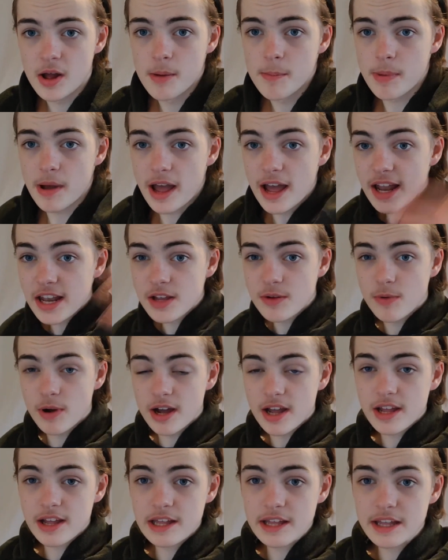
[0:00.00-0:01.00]
But
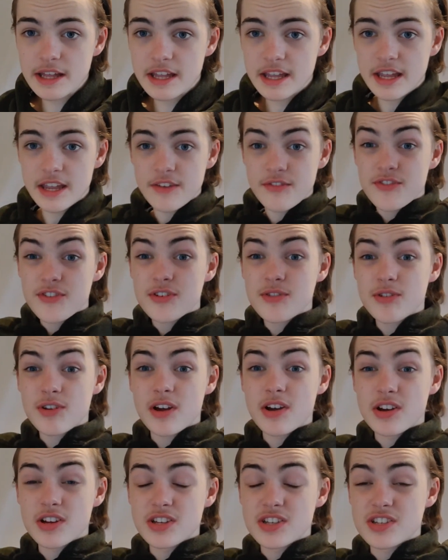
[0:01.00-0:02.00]
anyway, if you
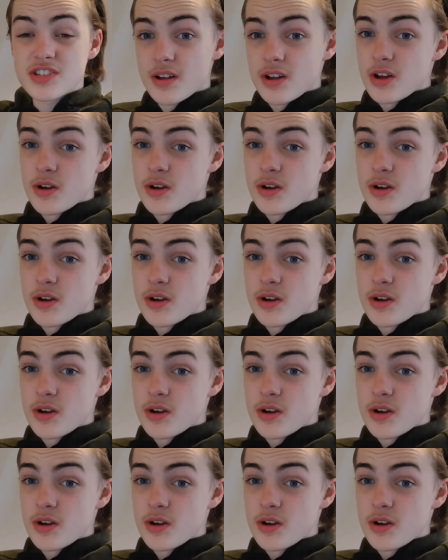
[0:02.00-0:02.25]
guys